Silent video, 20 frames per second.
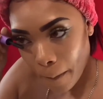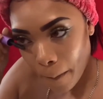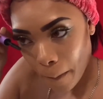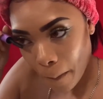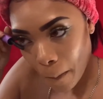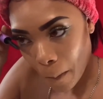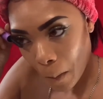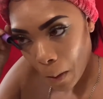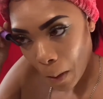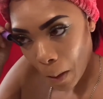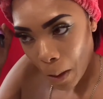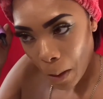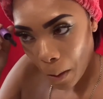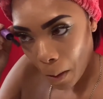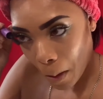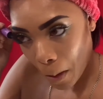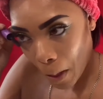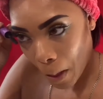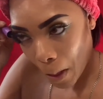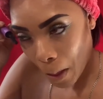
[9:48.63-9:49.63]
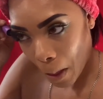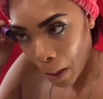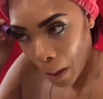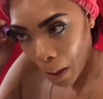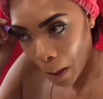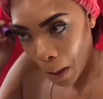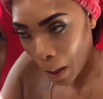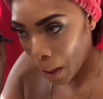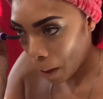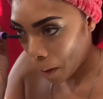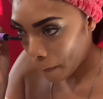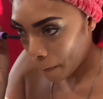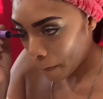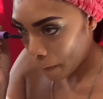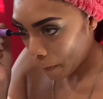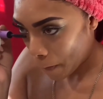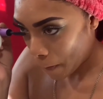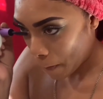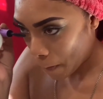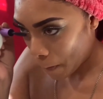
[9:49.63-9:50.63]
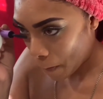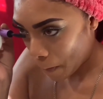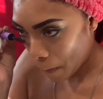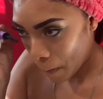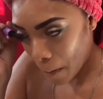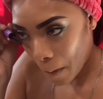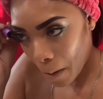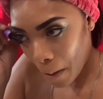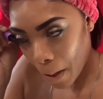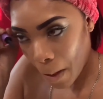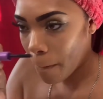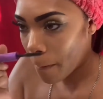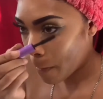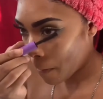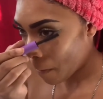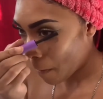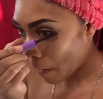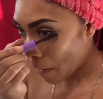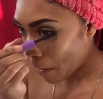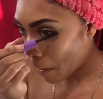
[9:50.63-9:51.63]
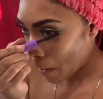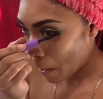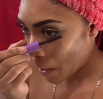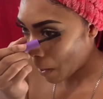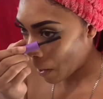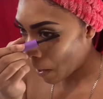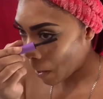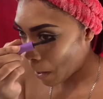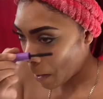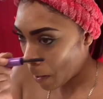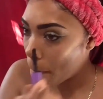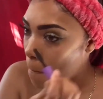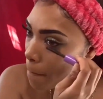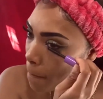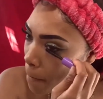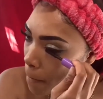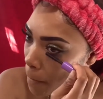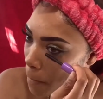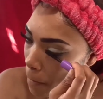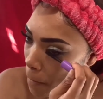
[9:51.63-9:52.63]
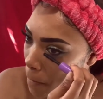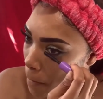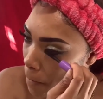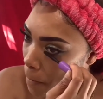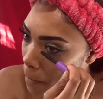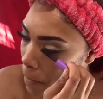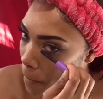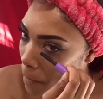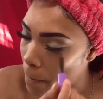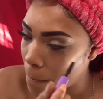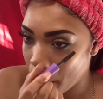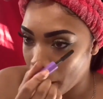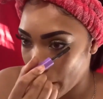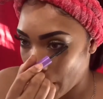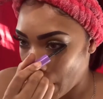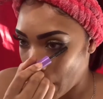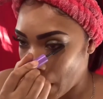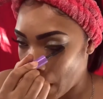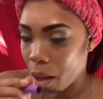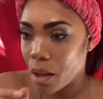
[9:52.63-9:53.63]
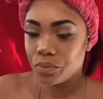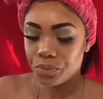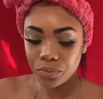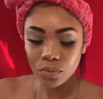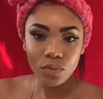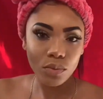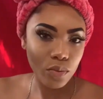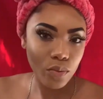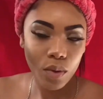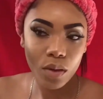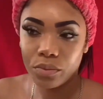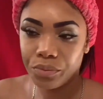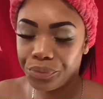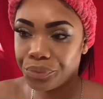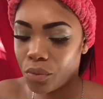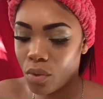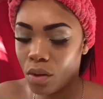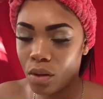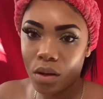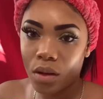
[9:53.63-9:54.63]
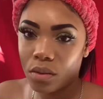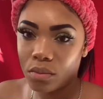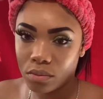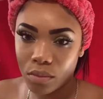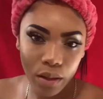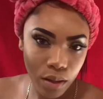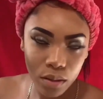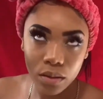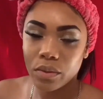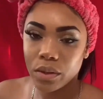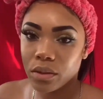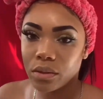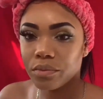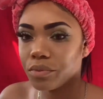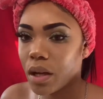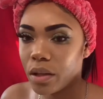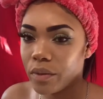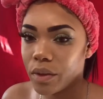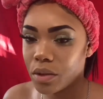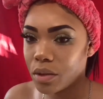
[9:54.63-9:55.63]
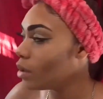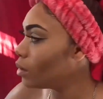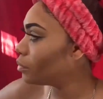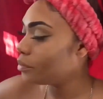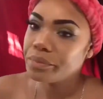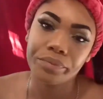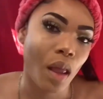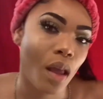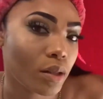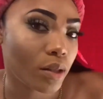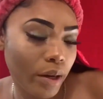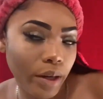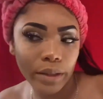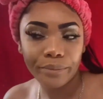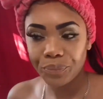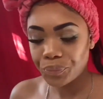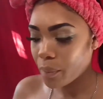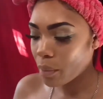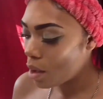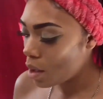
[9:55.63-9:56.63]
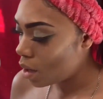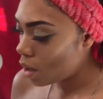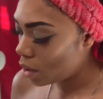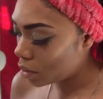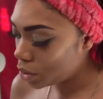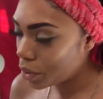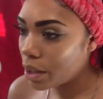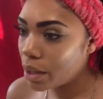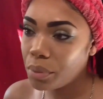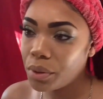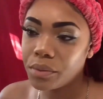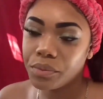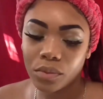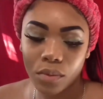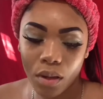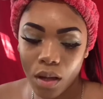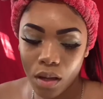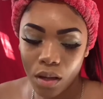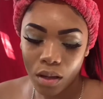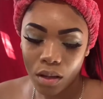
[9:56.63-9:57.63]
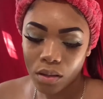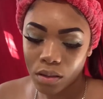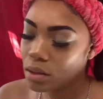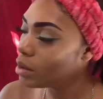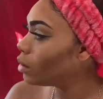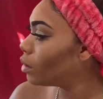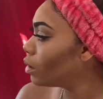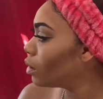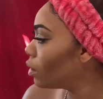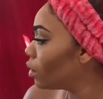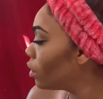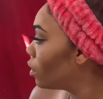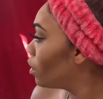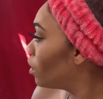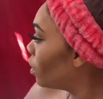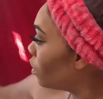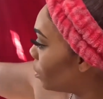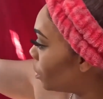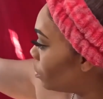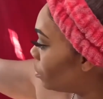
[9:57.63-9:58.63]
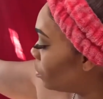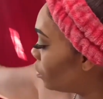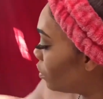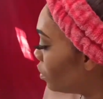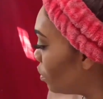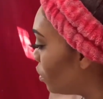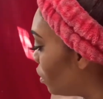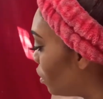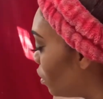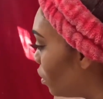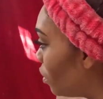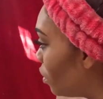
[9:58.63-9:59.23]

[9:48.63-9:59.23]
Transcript: Then I'm going to take my Man Eater mascara by Tarte. I'm so sad they don't have this one. Maybe it's just the packaging because they have a black one. But I love that mascara. It's